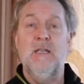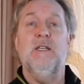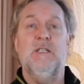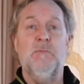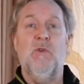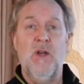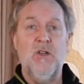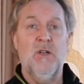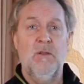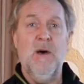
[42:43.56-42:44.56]
is
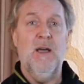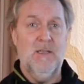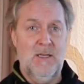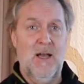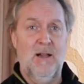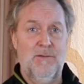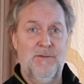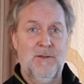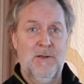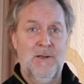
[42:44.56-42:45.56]
inspirational by
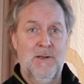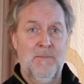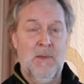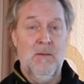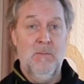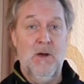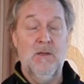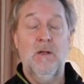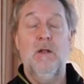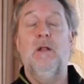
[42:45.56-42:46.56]
itself, but
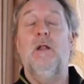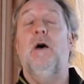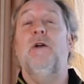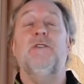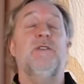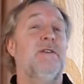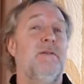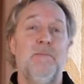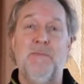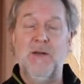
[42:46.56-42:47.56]
it's a lot
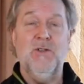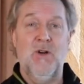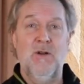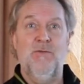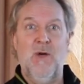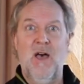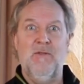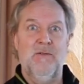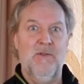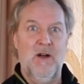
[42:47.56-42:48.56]
better if we have
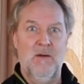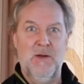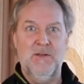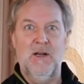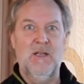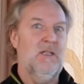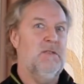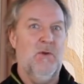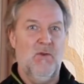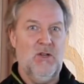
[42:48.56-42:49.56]
an environment that is
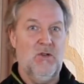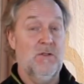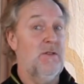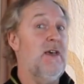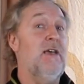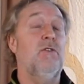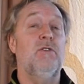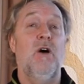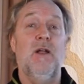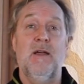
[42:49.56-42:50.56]
inspirational. So thank you,
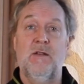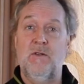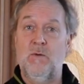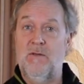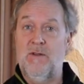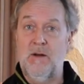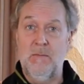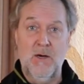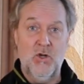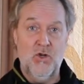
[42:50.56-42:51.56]
Dahl Agenturer, very
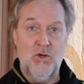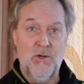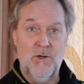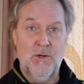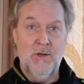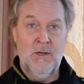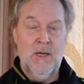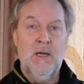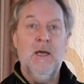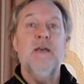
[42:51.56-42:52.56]
much.
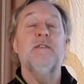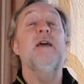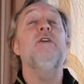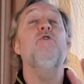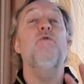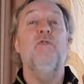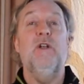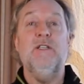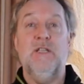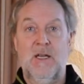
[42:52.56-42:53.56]
Thank you for
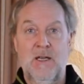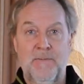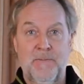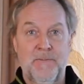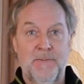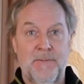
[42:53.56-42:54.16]
listening.